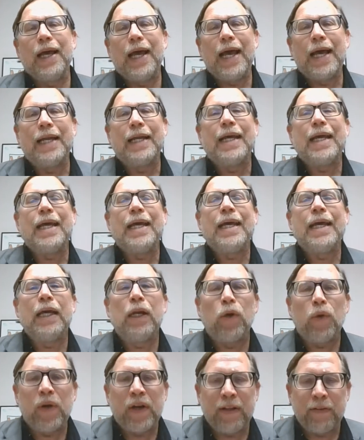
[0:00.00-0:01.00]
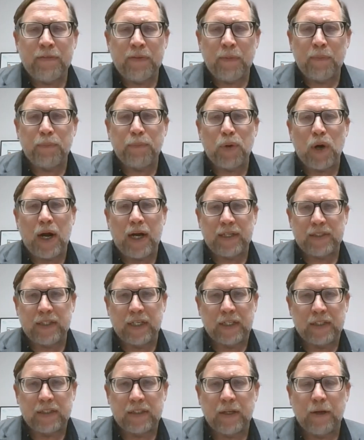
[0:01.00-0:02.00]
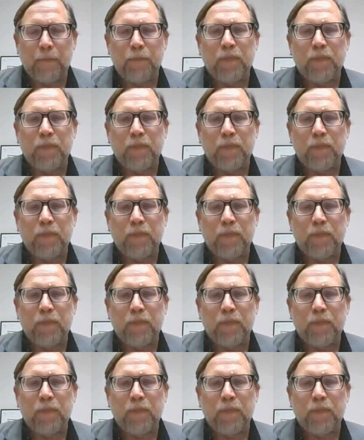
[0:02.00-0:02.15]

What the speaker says: an iterative process.